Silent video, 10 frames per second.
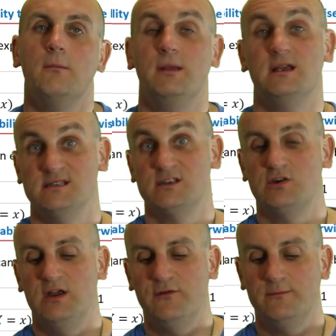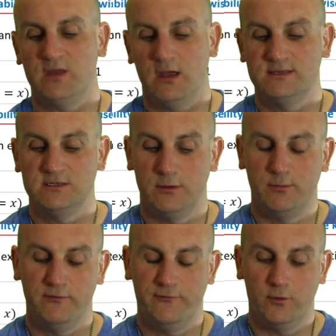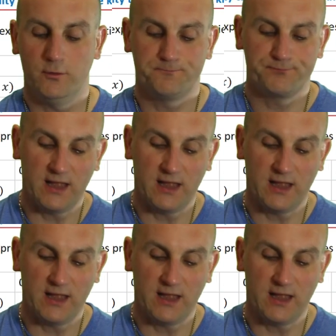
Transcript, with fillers: because there's three of them times 0.4.